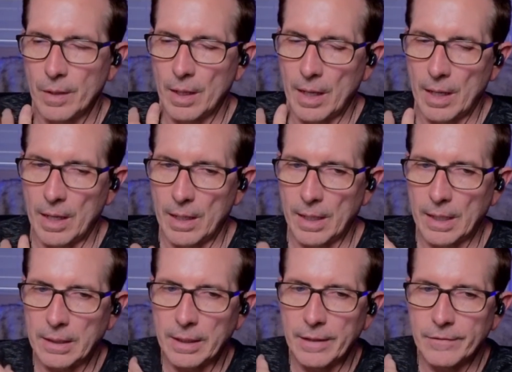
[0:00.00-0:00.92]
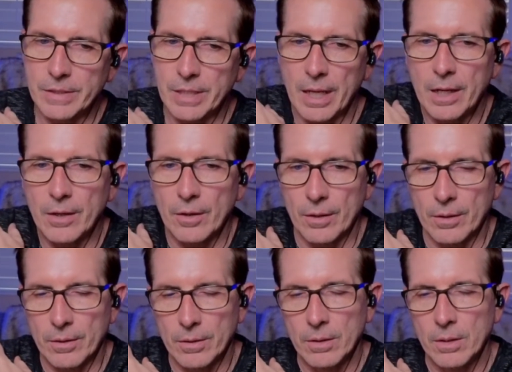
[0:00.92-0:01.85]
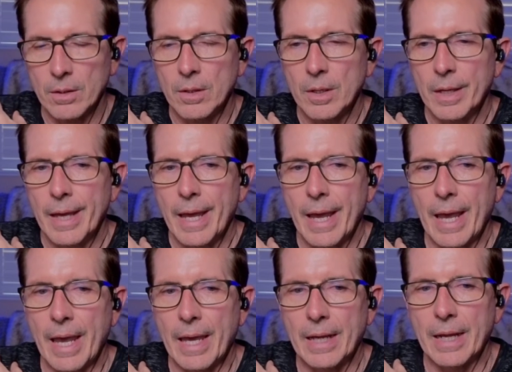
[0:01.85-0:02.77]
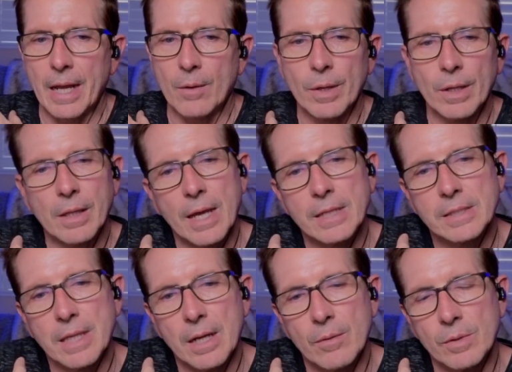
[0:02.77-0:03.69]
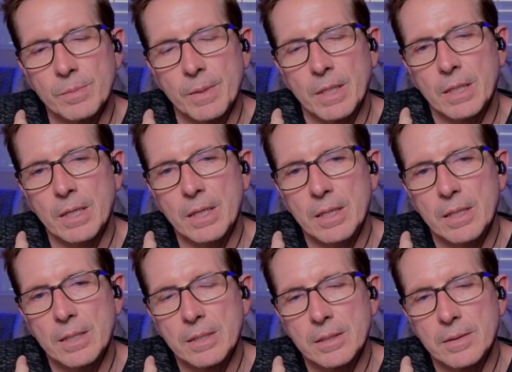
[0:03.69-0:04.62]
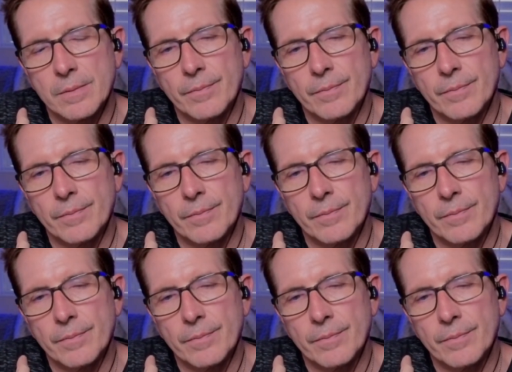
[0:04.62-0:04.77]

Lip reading: And it lives here. And I realized that it was because